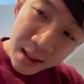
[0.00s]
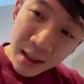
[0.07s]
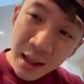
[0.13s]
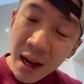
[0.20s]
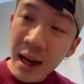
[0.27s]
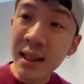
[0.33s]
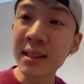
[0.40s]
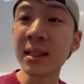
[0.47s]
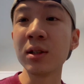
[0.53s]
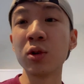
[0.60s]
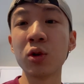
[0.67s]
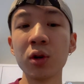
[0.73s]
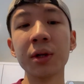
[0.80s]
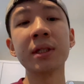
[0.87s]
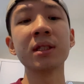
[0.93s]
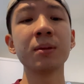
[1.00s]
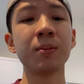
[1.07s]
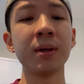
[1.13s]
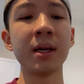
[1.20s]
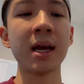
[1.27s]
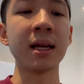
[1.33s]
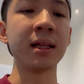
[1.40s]
Nice and
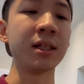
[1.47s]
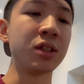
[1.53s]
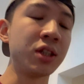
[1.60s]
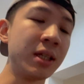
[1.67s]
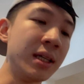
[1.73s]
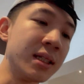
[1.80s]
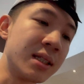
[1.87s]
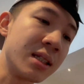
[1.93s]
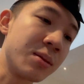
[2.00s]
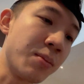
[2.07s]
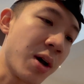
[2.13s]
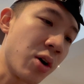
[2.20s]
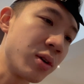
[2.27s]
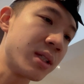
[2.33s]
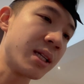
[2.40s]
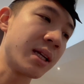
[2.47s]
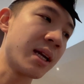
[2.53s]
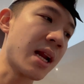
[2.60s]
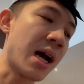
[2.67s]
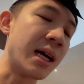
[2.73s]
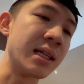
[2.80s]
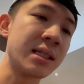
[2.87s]
crispy, and the cheese is melting
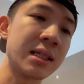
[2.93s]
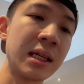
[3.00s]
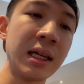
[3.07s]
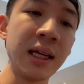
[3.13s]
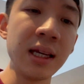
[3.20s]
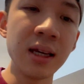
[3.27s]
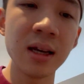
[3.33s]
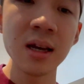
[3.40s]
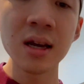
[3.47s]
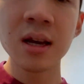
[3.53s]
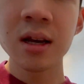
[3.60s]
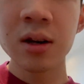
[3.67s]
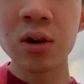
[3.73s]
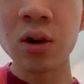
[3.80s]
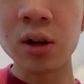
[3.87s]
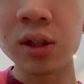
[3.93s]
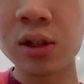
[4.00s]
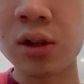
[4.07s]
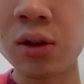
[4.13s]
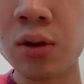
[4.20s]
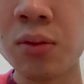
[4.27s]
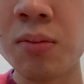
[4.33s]
nicely. Not
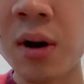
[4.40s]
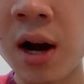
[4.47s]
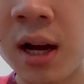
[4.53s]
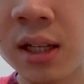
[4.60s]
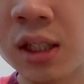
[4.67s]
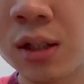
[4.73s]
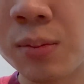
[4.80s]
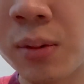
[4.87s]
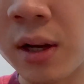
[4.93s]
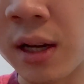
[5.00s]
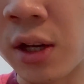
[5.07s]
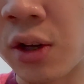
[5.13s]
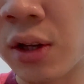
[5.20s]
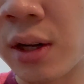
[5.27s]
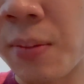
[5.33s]
too much, but a good